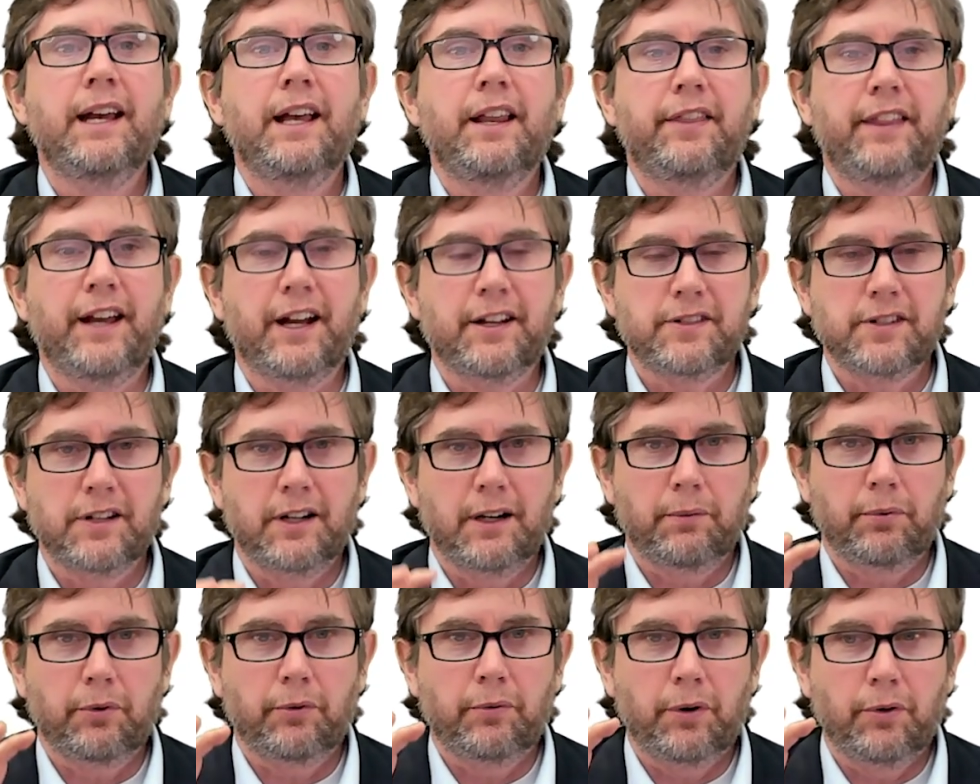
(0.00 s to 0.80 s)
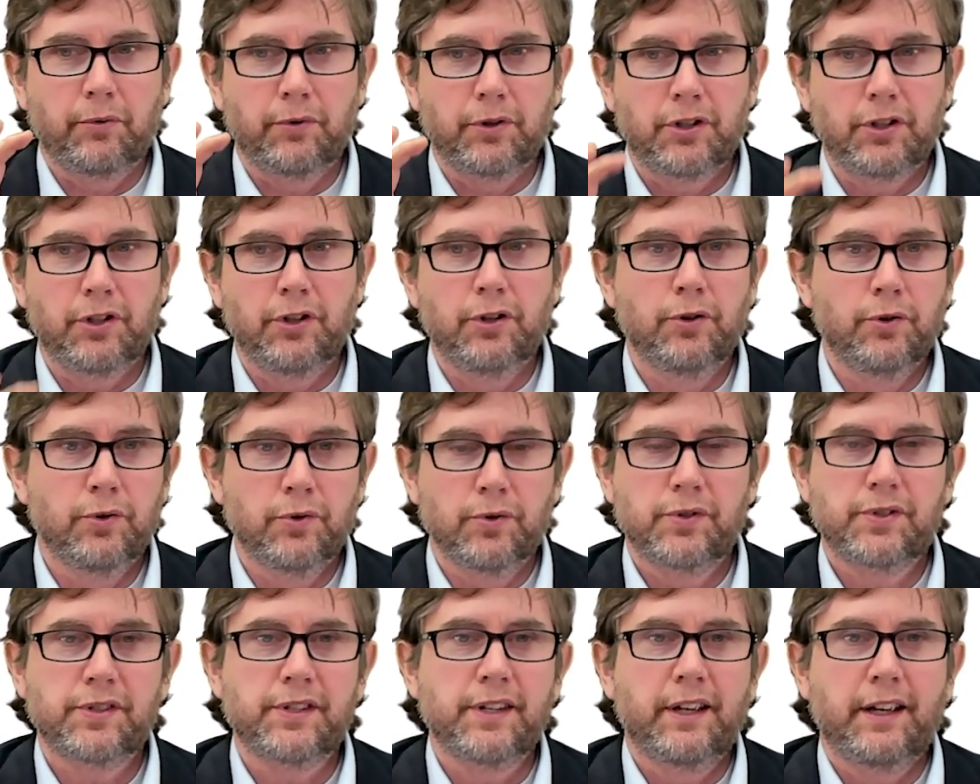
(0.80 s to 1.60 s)
That's the number we would
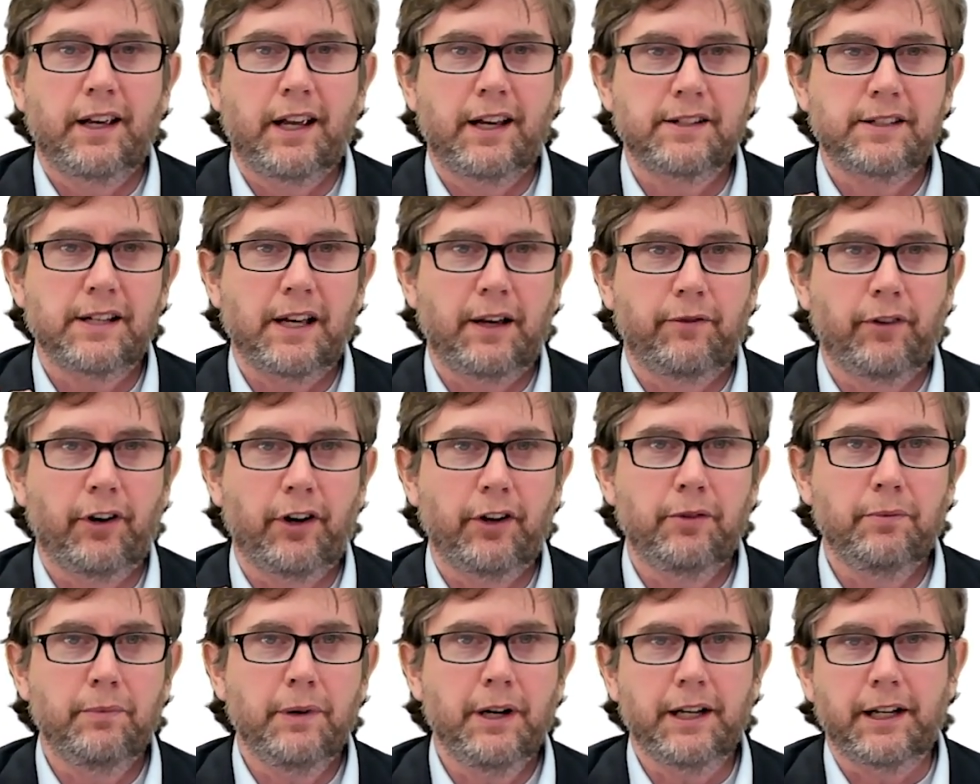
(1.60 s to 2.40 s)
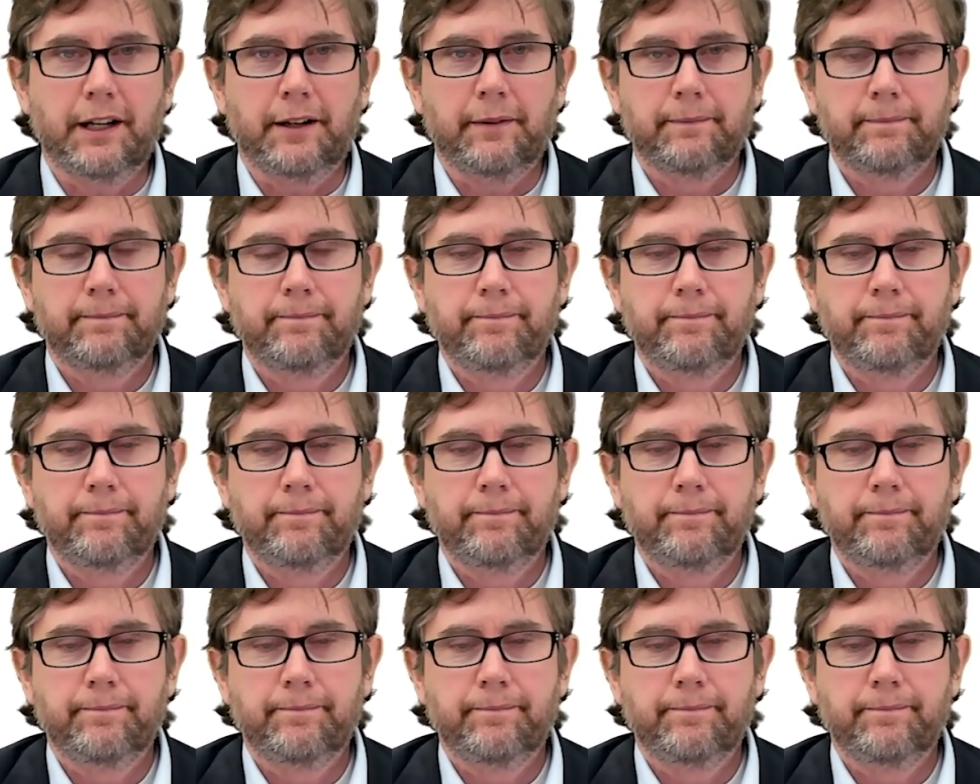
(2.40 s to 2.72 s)
use in time value of money.